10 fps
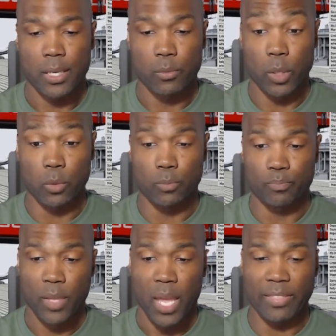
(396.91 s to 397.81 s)
Whoa.
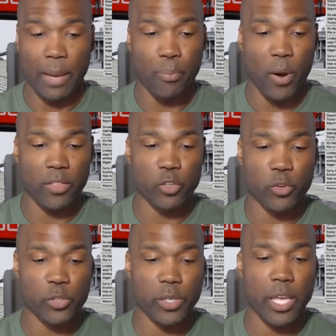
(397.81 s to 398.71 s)
At that point, the
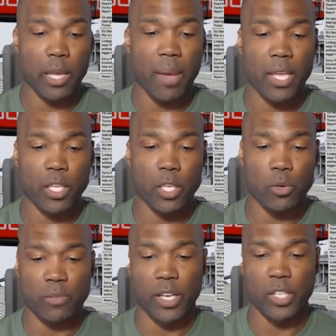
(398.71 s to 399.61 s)
Treasury can make
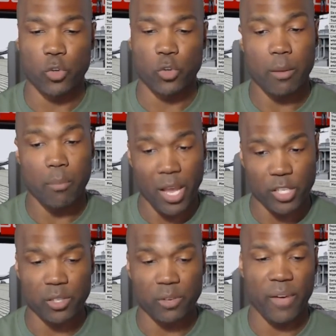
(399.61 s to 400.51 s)
use of extraordinary measures,